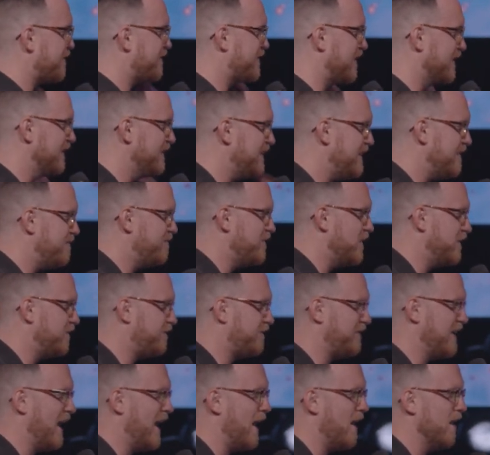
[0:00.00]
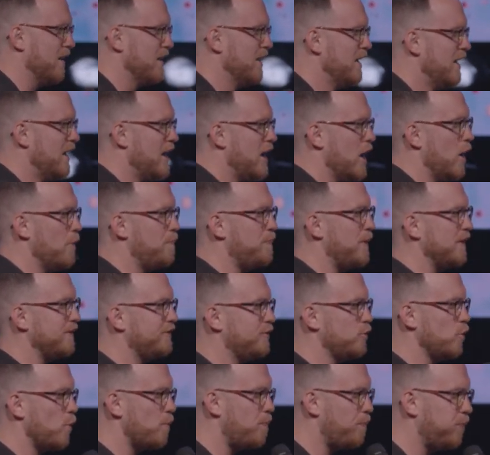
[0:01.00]
to live this out. Help us
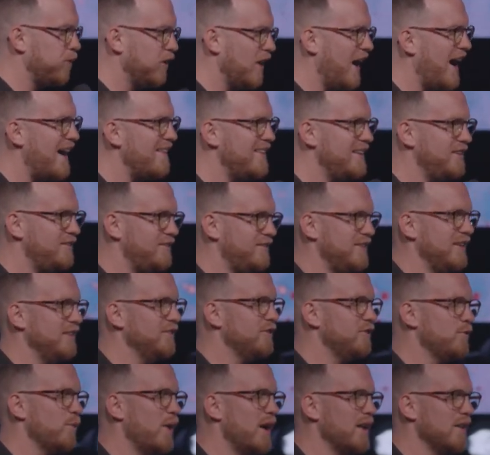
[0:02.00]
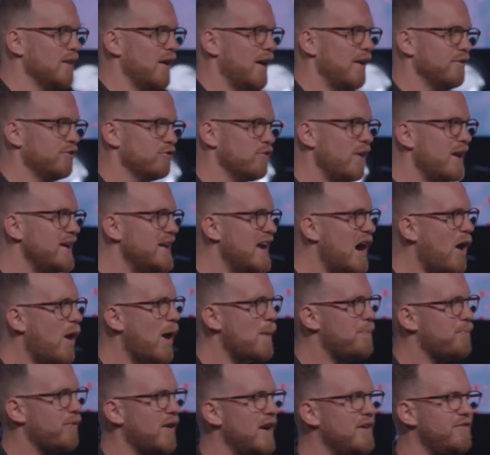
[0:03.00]
to apply these things to our lives. Right now, I
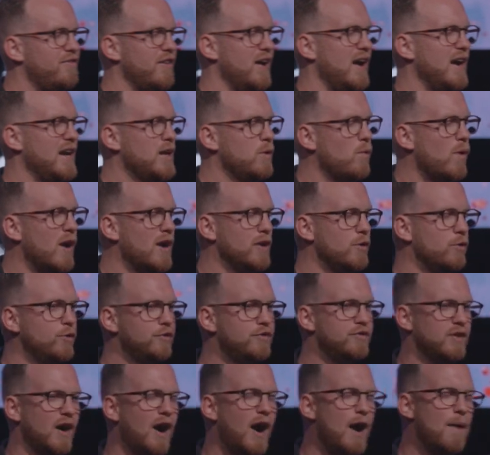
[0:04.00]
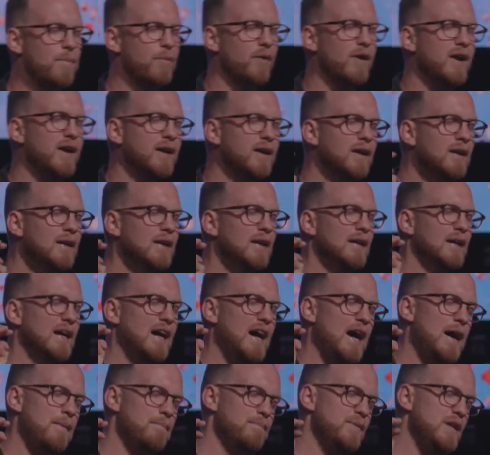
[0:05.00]
pray for anyone who's harboring,
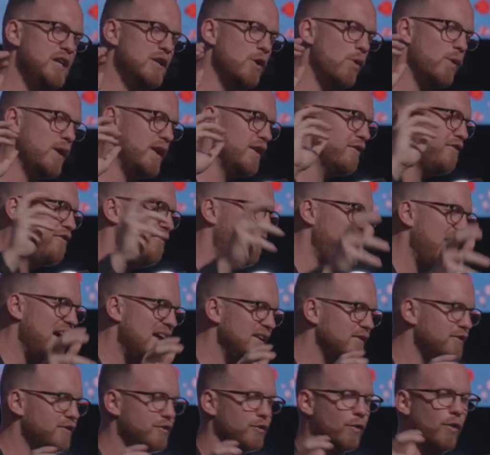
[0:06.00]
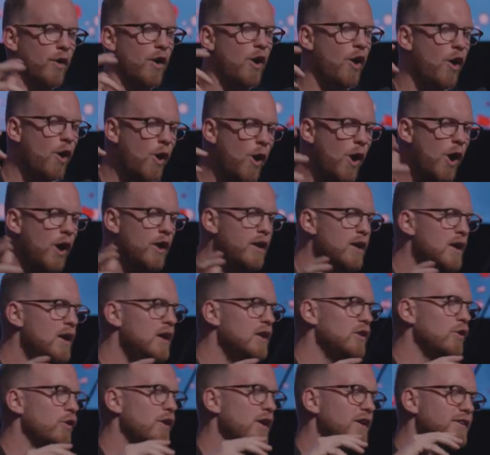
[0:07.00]
an offense or a hurt.
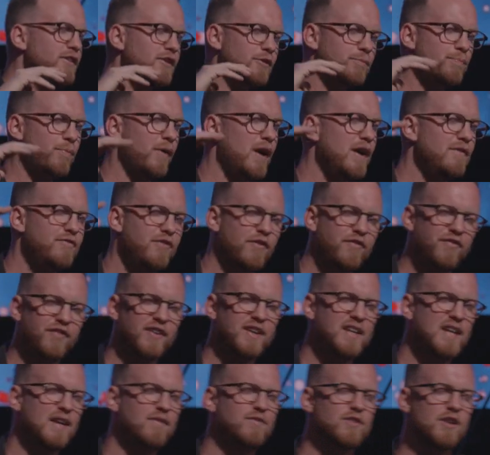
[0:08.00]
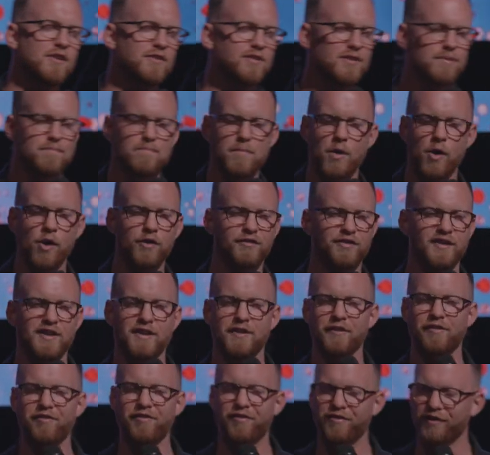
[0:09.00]
Lord, I just pray for forgiveness and mercy
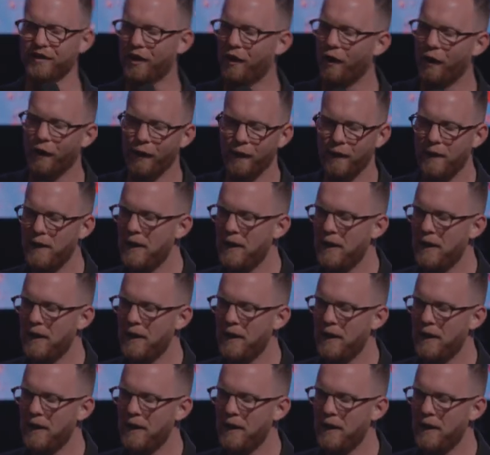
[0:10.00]
to flow